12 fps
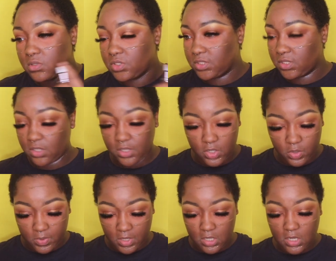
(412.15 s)
just a little
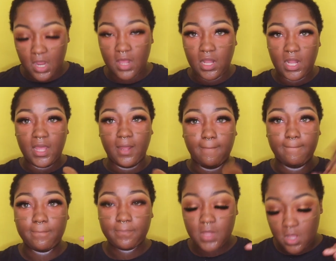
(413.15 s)
bit, and then
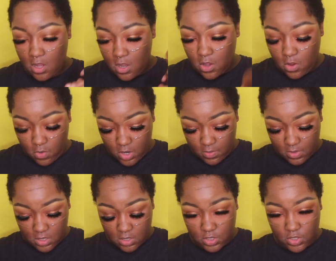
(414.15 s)
what I'm
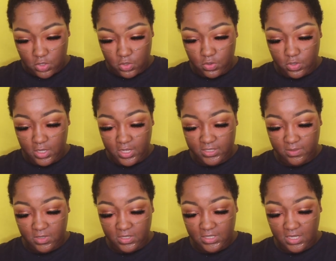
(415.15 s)
gonna do is
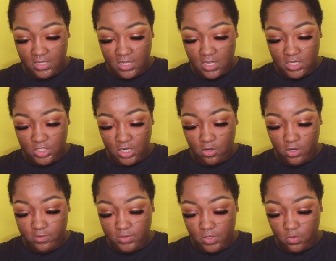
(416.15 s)
I'm gonna take the AJ
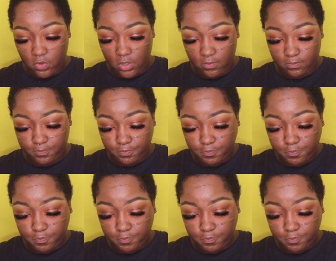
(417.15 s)
Crimson one,